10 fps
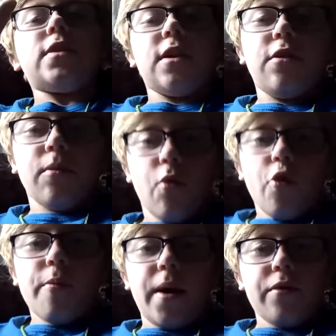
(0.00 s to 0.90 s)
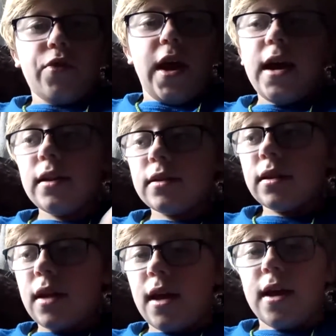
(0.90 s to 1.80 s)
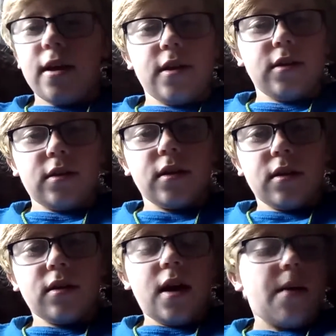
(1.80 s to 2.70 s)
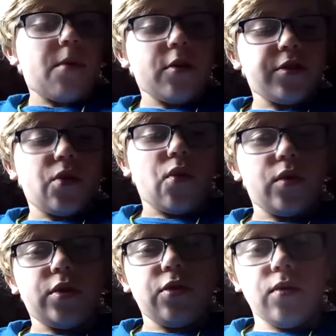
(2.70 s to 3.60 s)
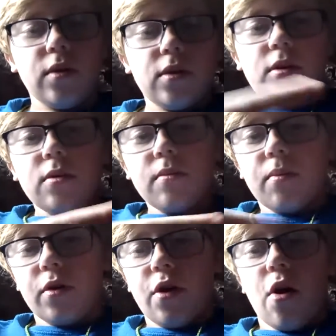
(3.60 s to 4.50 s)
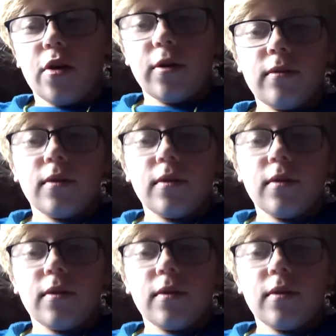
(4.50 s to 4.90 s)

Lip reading: to tell you more about that, and I'm also going to put it on.